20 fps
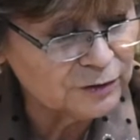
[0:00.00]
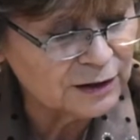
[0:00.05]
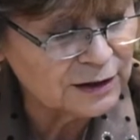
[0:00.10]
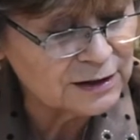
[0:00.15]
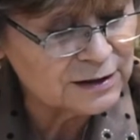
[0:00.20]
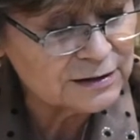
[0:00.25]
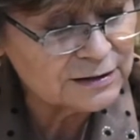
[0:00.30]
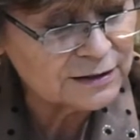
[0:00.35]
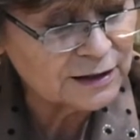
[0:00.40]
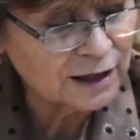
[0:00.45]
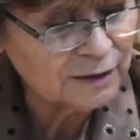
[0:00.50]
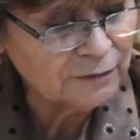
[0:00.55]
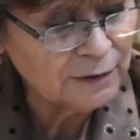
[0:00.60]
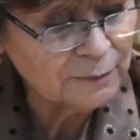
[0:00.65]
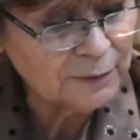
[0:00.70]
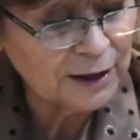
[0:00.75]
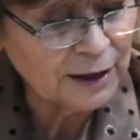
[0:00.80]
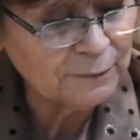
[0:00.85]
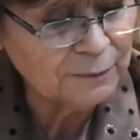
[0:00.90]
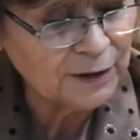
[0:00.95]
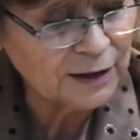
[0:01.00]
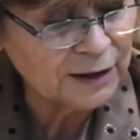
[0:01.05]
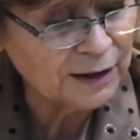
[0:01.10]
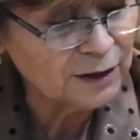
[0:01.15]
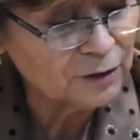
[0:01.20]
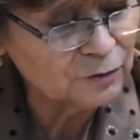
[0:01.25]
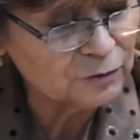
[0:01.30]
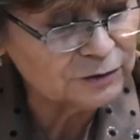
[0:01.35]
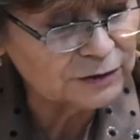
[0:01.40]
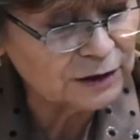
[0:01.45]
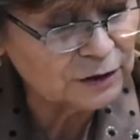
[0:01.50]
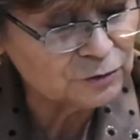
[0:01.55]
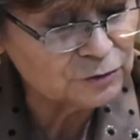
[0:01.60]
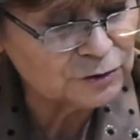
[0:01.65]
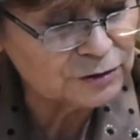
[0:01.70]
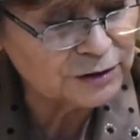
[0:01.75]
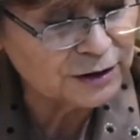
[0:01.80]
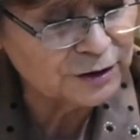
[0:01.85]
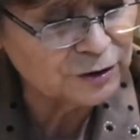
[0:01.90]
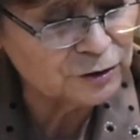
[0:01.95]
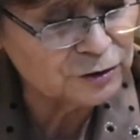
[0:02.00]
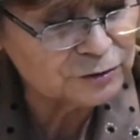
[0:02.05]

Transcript: Joab and the people who were with him drew